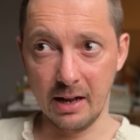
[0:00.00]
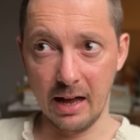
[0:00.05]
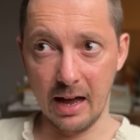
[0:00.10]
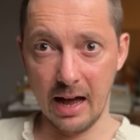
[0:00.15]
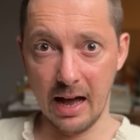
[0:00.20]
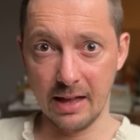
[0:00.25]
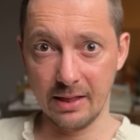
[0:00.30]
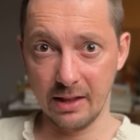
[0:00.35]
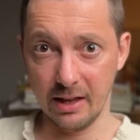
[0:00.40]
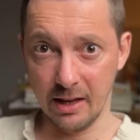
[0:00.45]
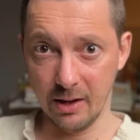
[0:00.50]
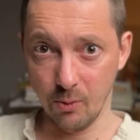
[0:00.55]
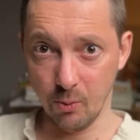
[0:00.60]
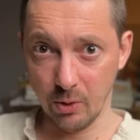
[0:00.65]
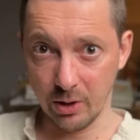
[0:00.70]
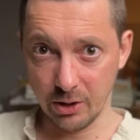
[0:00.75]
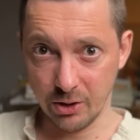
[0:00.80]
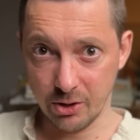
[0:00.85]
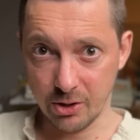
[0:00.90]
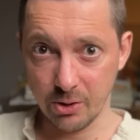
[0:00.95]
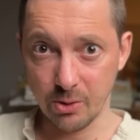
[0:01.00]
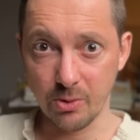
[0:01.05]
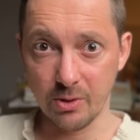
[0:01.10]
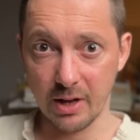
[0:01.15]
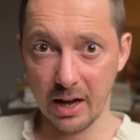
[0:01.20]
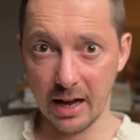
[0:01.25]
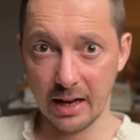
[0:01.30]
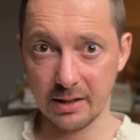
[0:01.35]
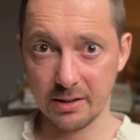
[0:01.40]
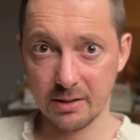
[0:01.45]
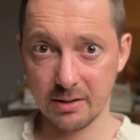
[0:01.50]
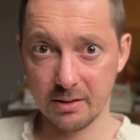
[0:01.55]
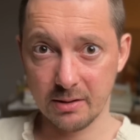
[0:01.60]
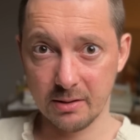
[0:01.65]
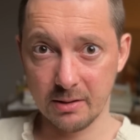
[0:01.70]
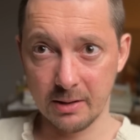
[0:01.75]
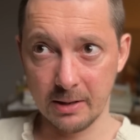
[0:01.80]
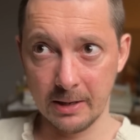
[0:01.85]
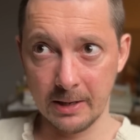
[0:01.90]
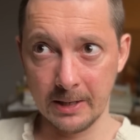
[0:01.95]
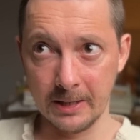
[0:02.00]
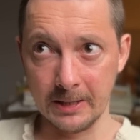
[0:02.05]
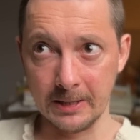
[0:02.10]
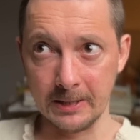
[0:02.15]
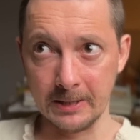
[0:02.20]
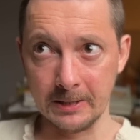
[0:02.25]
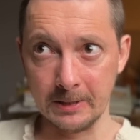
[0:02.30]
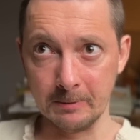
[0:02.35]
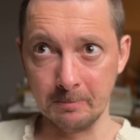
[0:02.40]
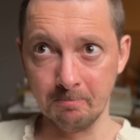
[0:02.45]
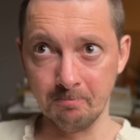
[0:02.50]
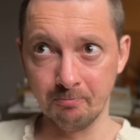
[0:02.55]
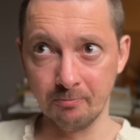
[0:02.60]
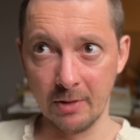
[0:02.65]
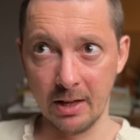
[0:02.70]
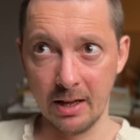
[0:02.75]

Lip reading: and it will do that. And